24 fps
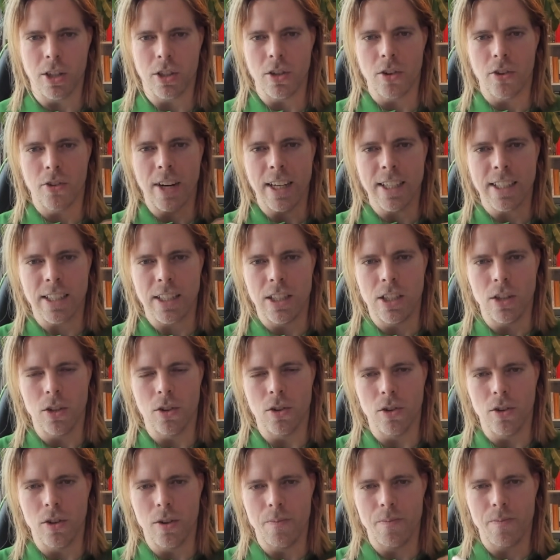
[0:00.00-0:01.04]
you rest
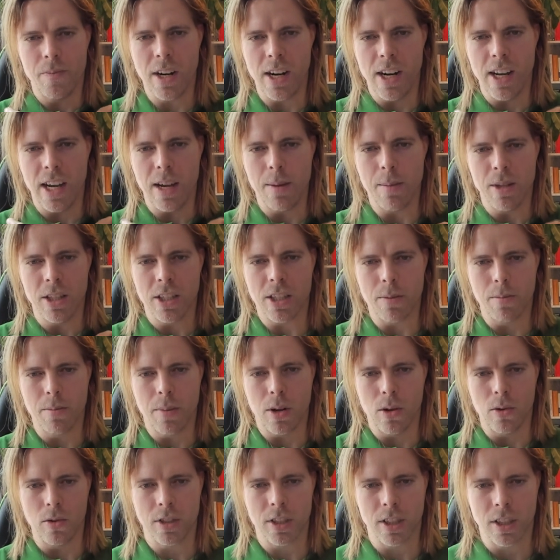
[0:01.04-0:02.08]
your ligaments and
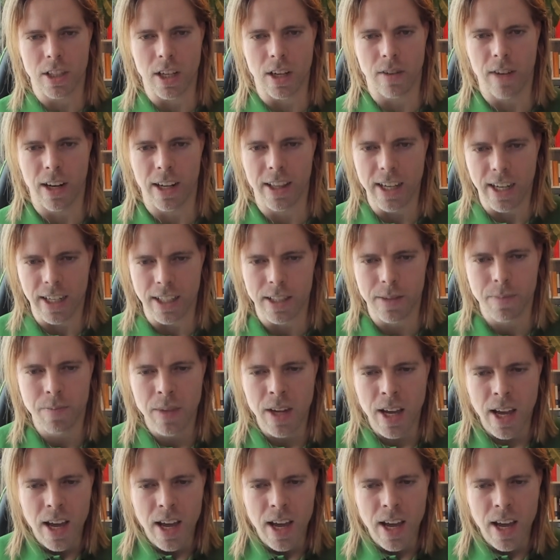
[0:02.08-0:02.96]
bones and stuff like that.